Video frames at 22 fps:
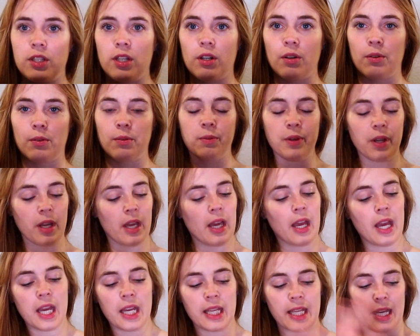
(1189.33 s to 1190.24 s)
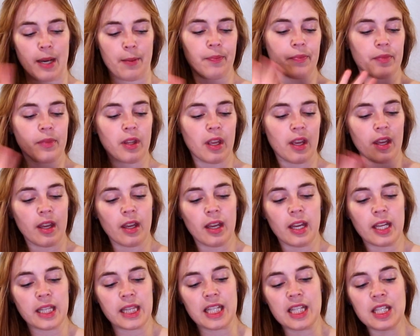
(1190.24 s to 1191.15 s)
So yeah,
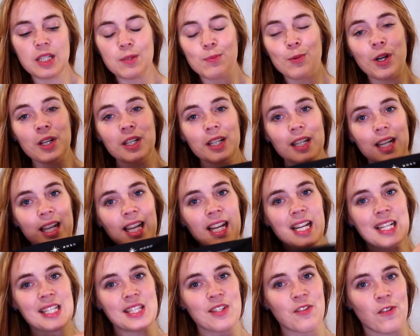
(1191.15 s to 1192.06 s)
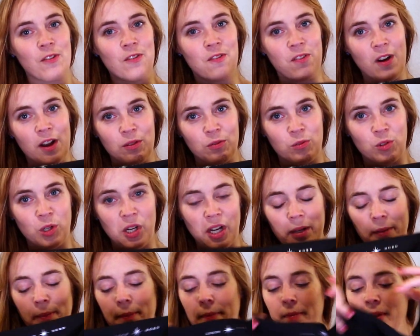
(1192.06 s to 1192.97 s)
this one is a fun
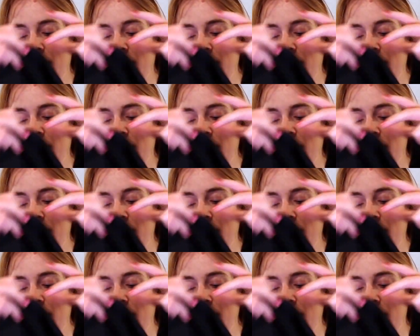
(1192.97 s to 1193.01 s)
one.